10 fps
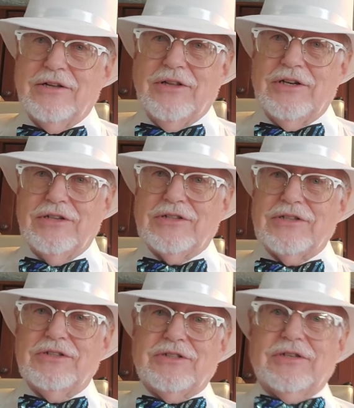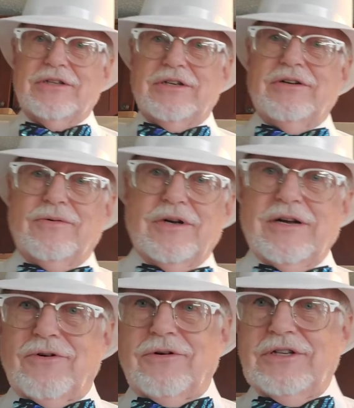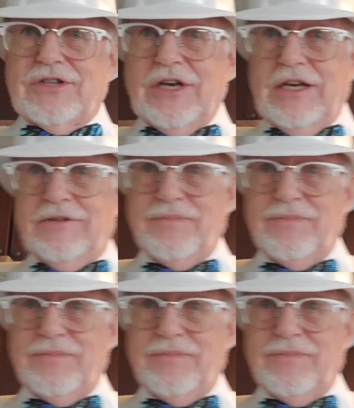isn't one I've already seen.